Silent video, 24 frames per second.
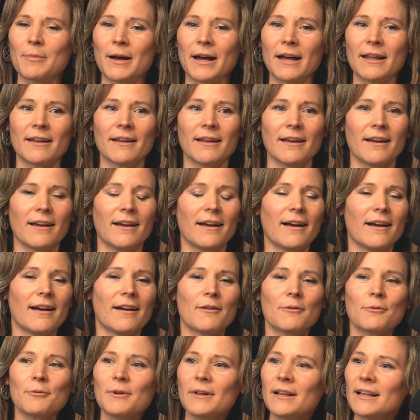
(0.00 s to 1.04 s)
But
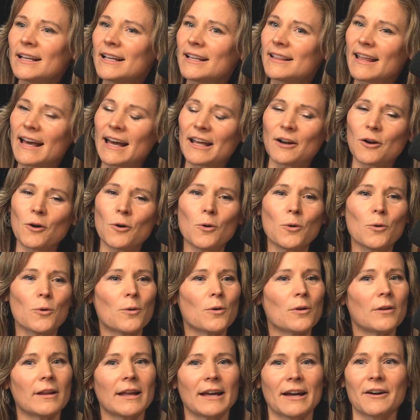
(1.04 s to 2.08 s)
really that
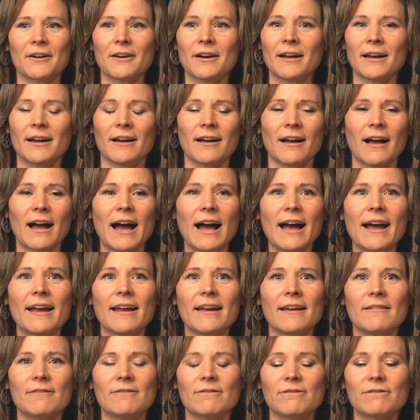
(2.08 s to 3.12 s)
whole area,
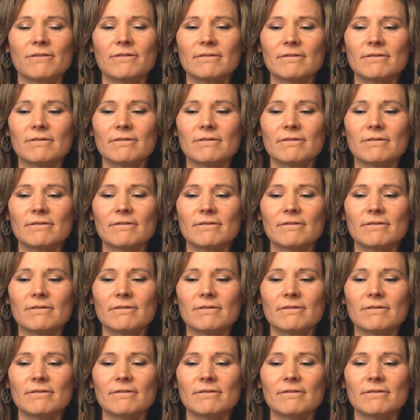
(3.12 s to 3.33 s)
I've